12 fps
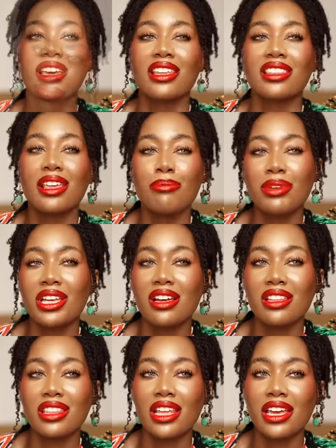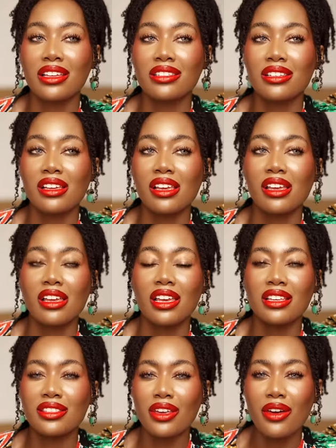Then beyond that,
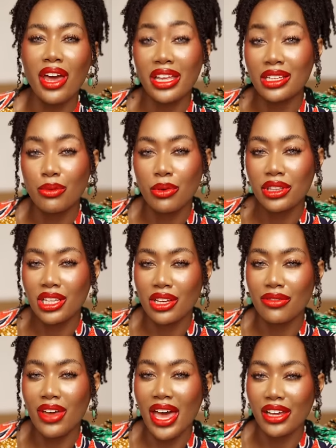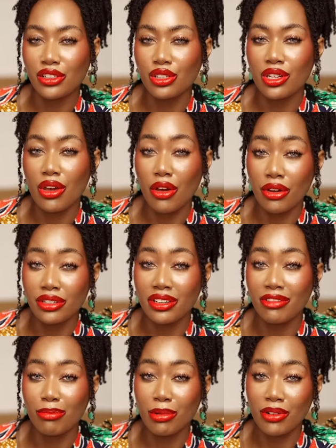is there anyone that you've actually heard
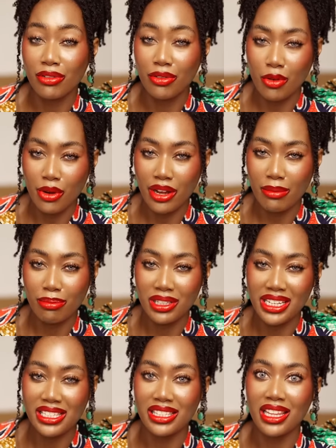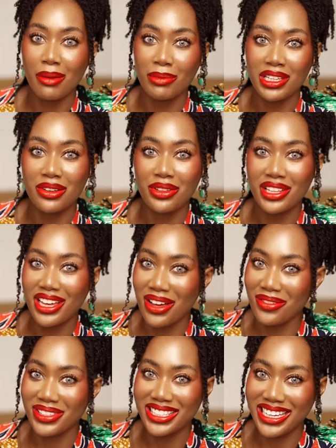of before? Please let me know in the
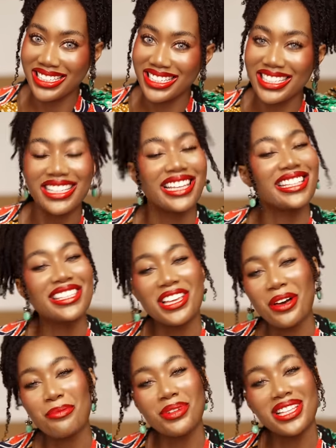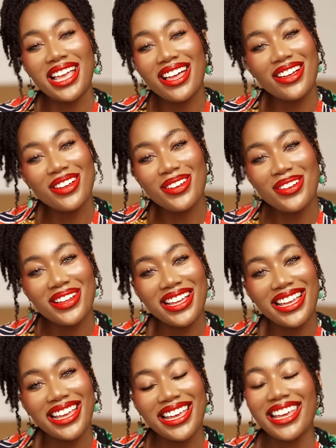comment section down below.
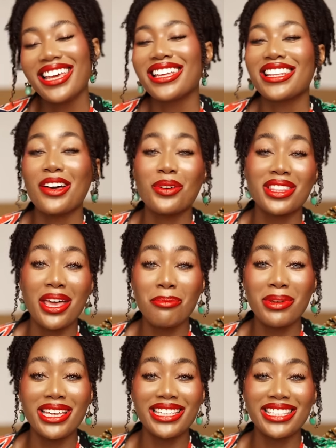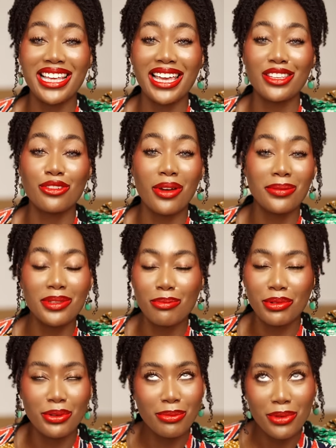Now, with that being said, drop some
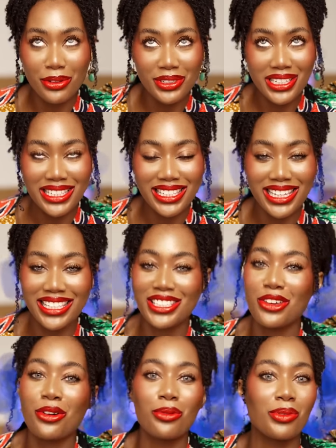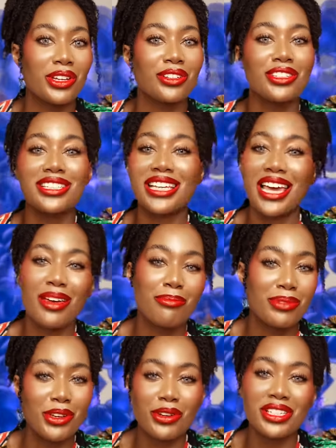blue emojis because you're a real
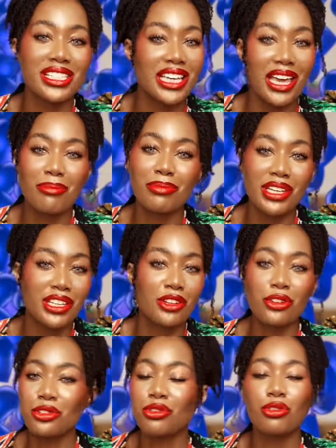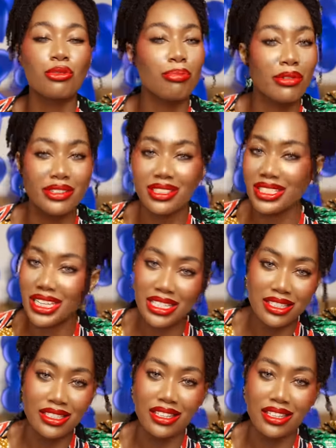champ, you're a champion, you're a trooper, sis,